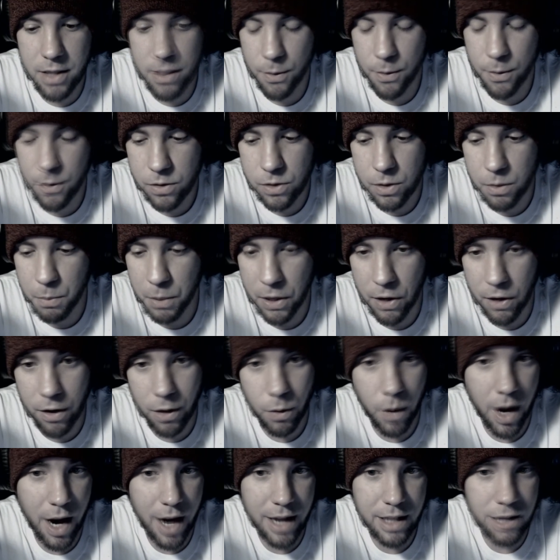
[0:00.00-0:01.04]
There was a
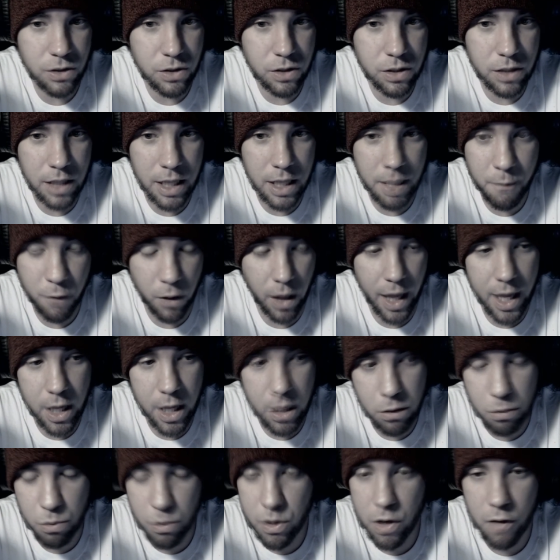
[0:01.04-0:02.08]
period where I didn't sleep for
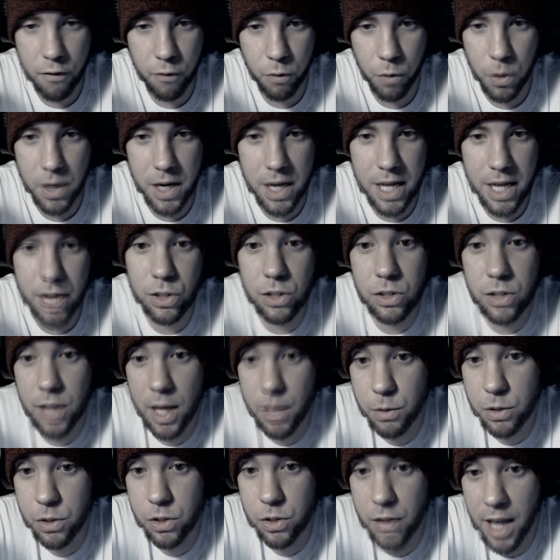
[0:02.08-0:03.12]
like 3 or 4 days because
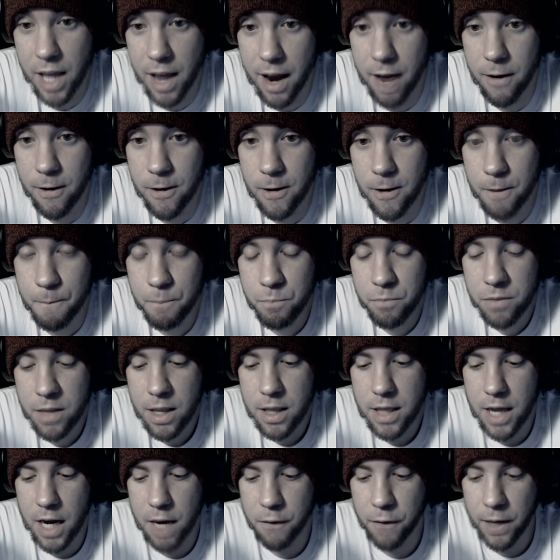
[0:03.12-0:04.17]
I was scared
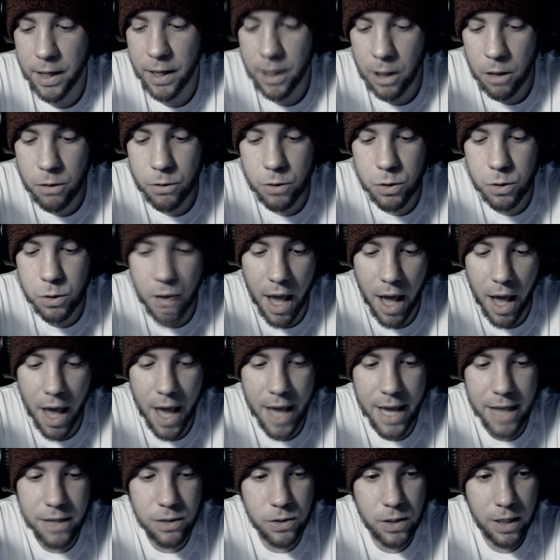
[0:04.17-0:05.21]
that if I closed my
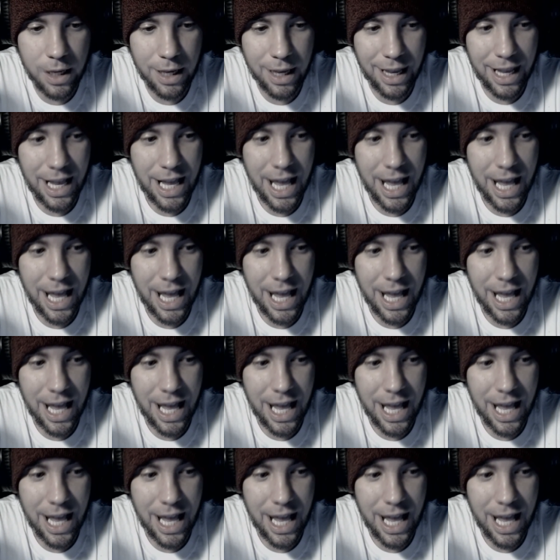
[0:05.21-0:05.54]
eyes,